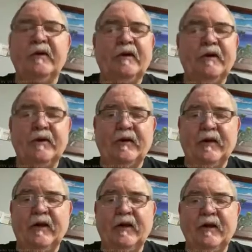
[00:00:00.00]

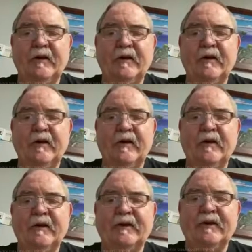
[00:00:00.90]
any
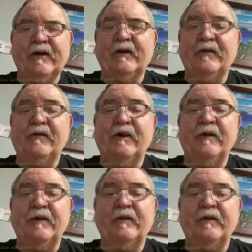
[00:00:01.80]

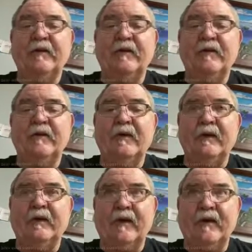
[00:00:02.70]
design
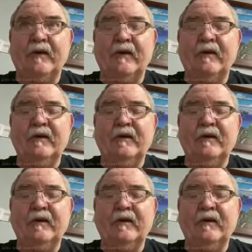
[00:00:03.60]
that you like to